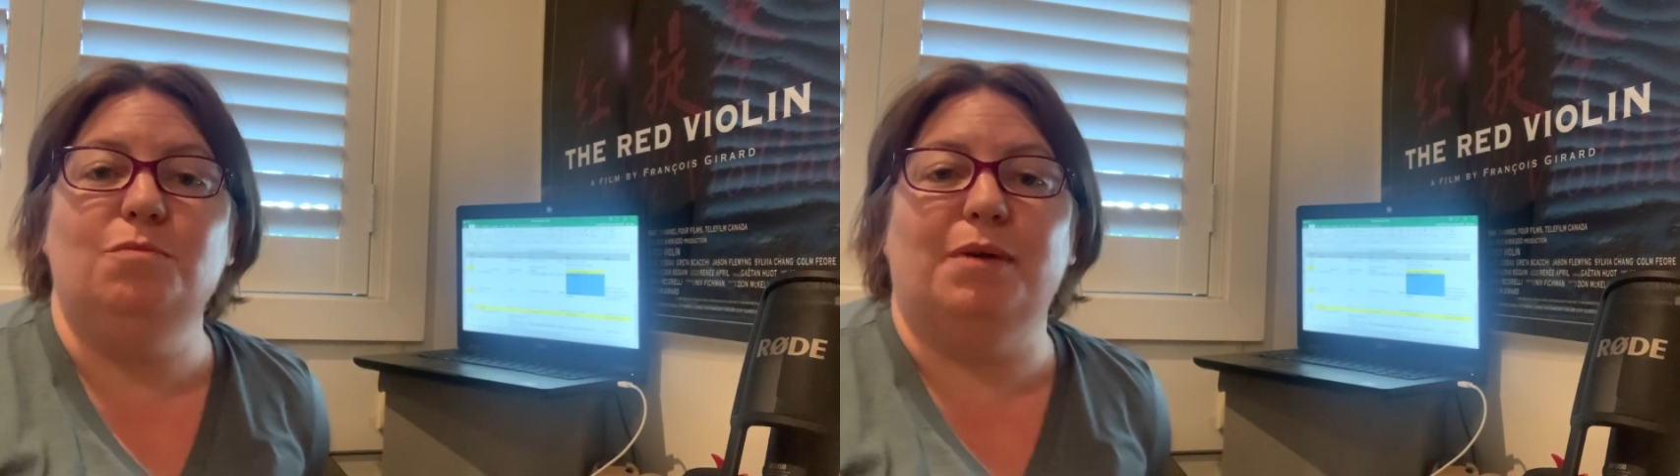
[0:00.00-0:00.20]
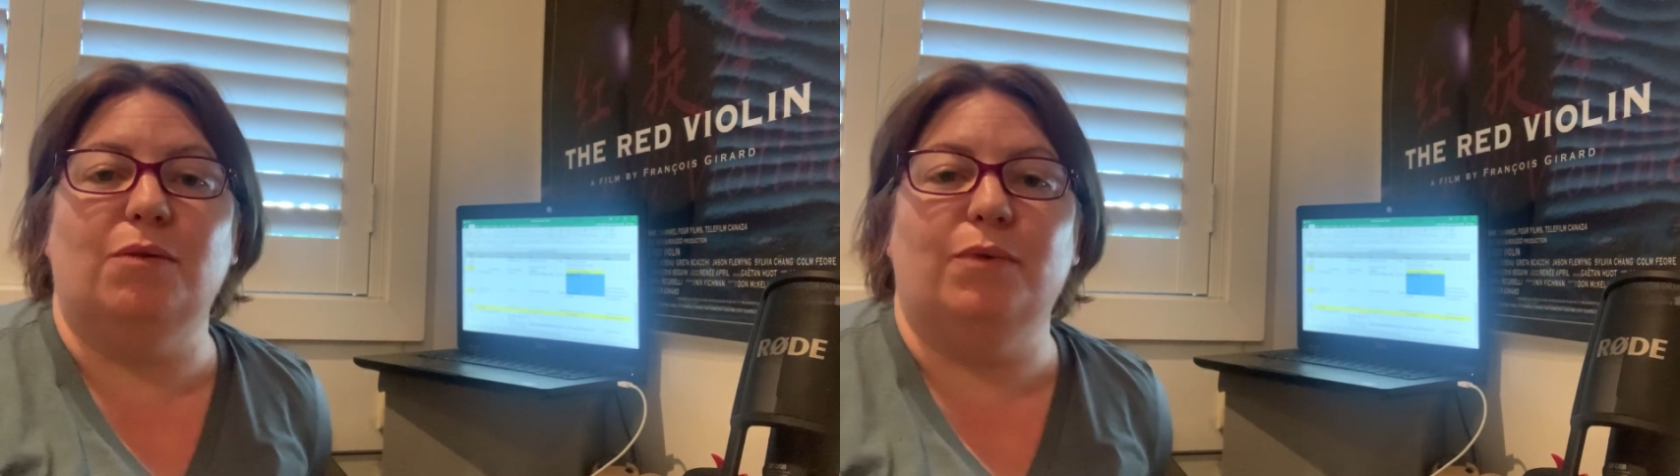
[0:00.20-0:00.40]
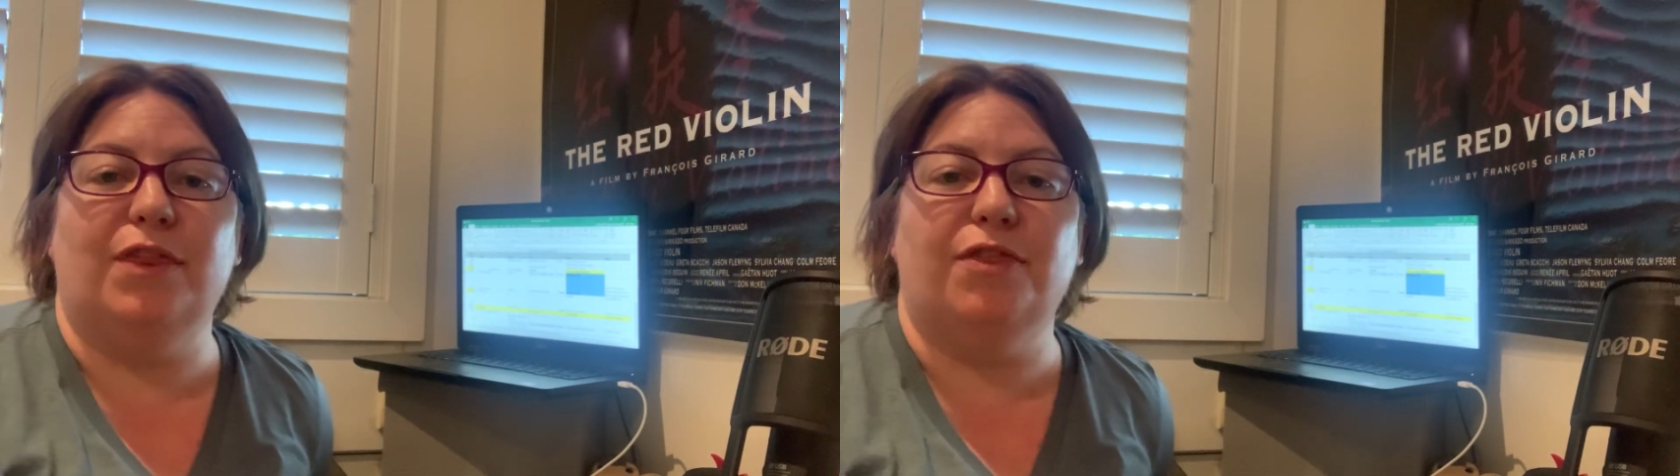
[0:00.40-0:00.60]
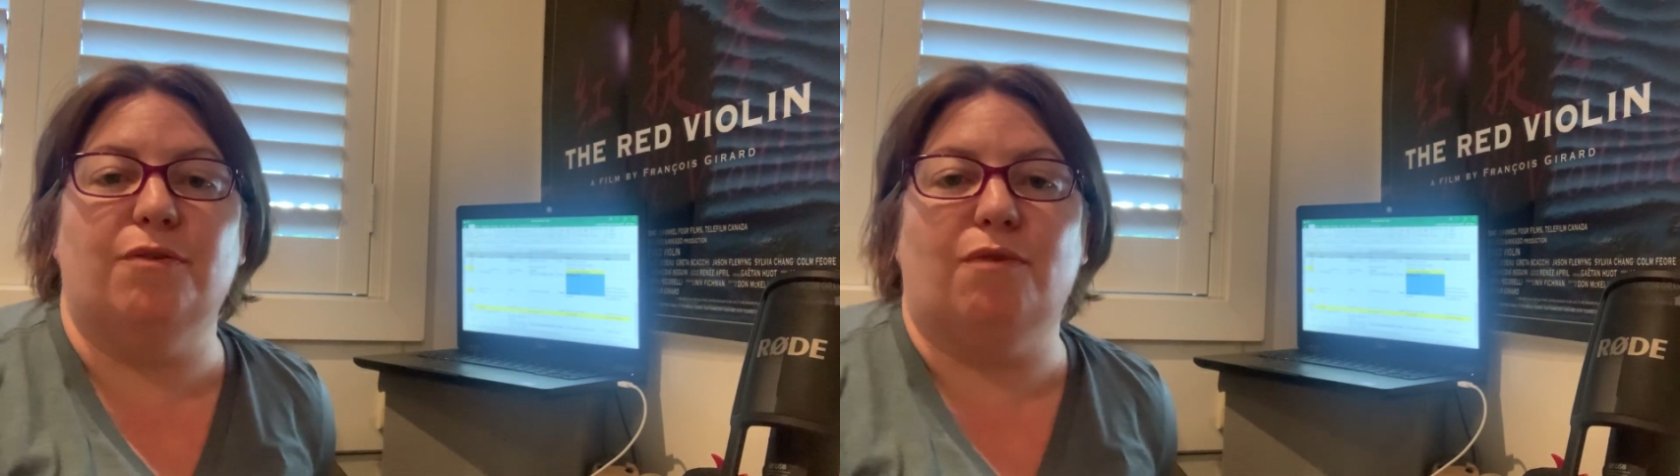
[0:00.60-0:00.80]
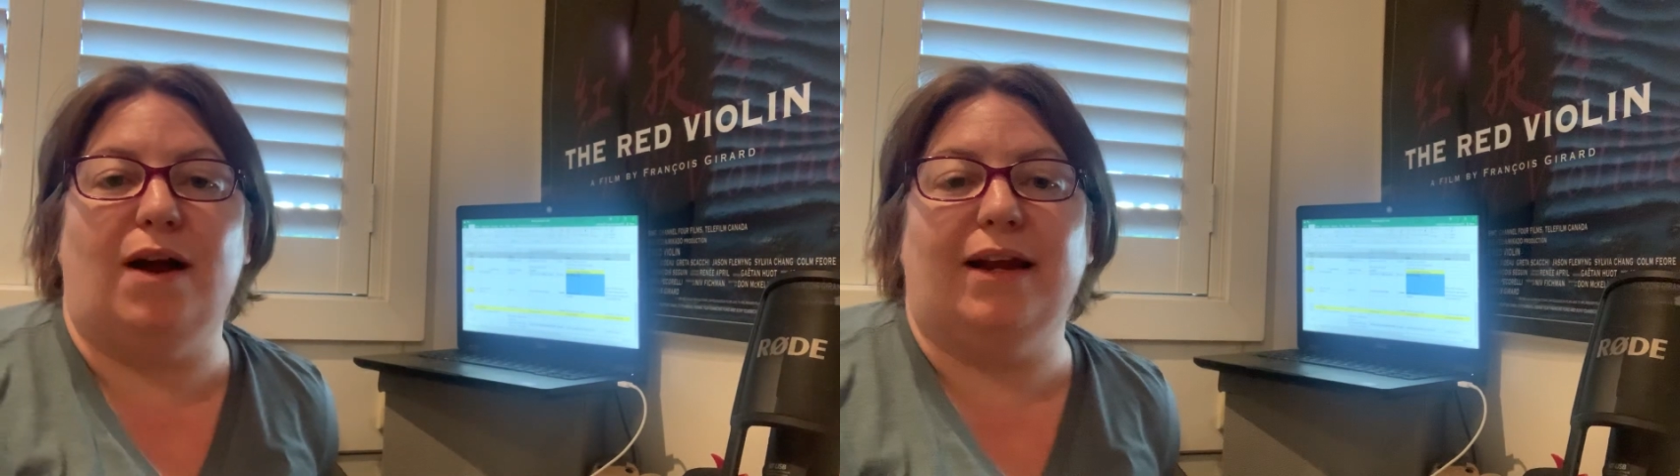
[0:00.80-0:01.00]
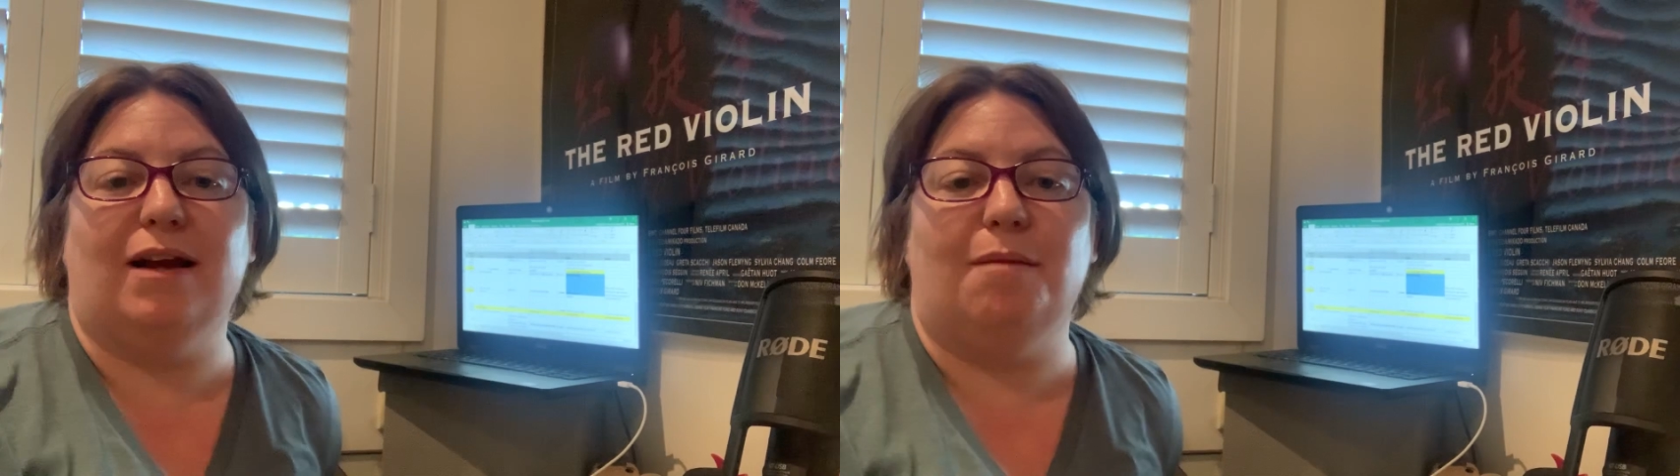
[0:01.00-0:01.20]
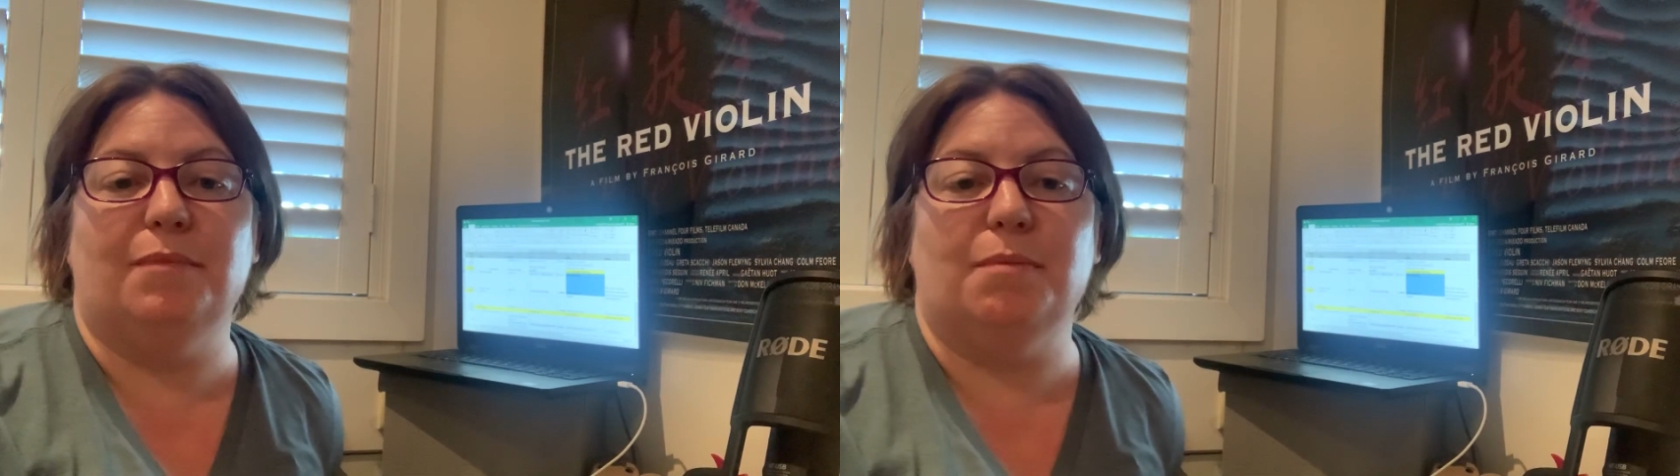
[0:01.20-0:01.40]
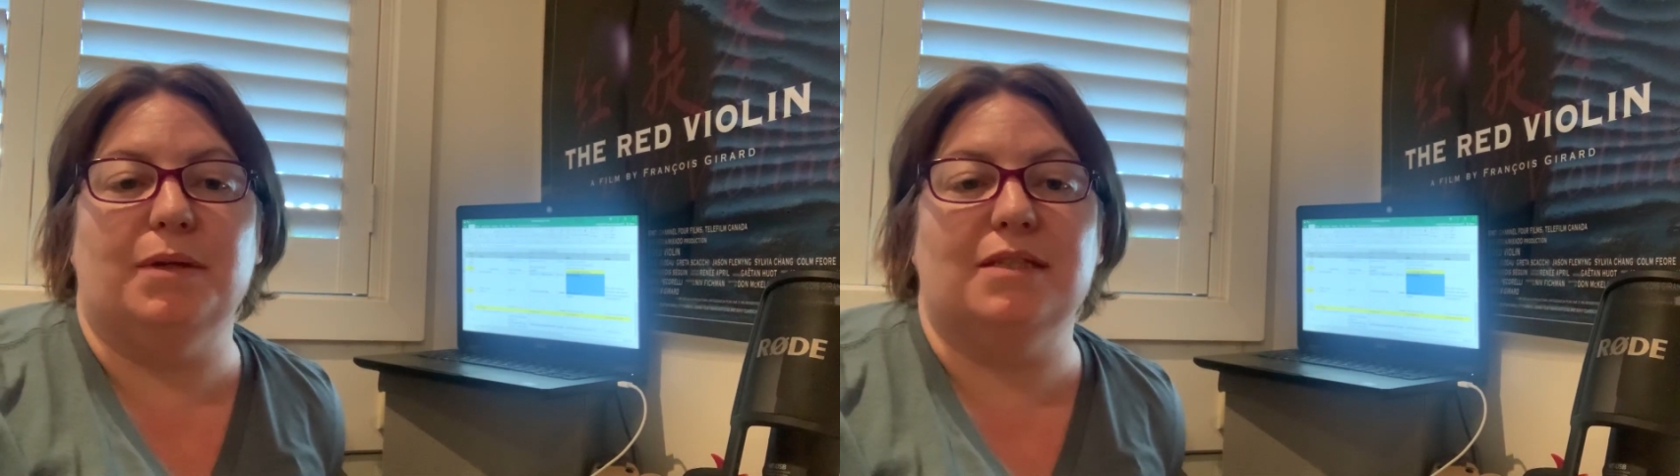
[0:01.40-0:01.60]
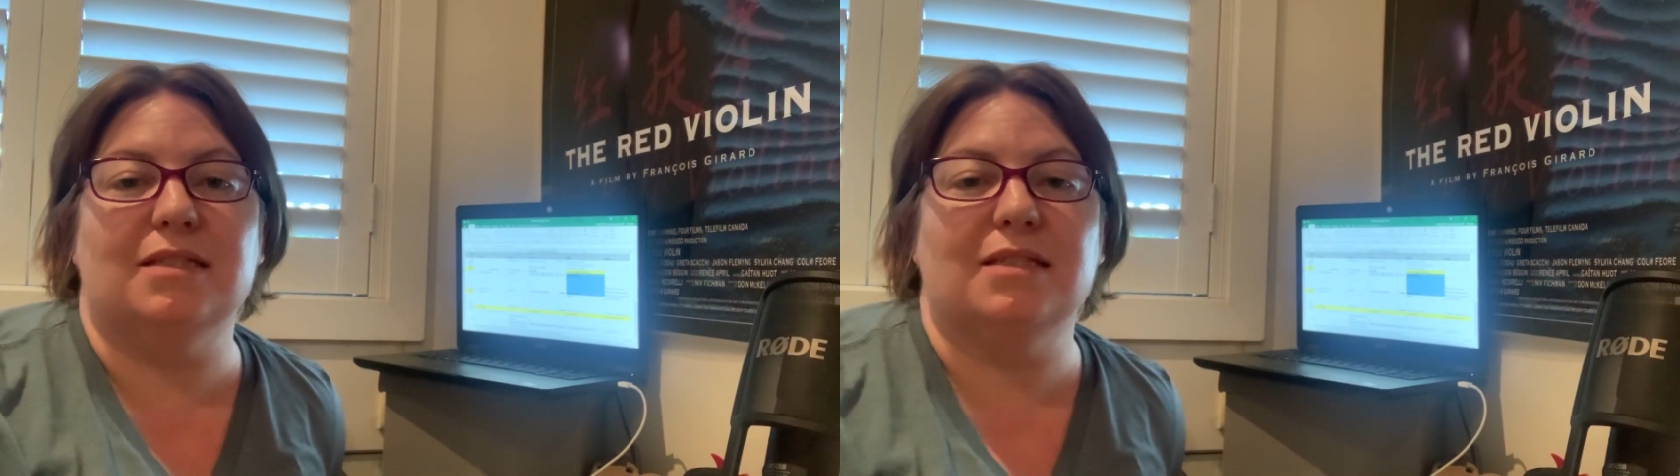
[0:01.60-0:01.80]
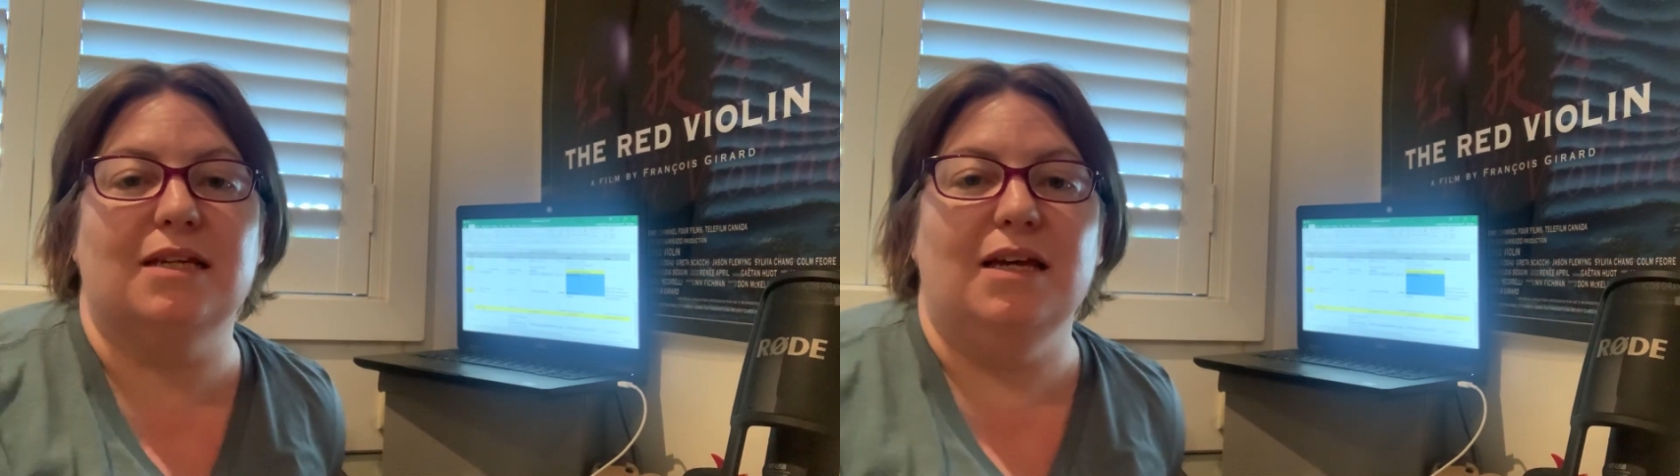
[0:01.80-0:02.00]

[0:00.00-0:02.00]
but with the right accompaniments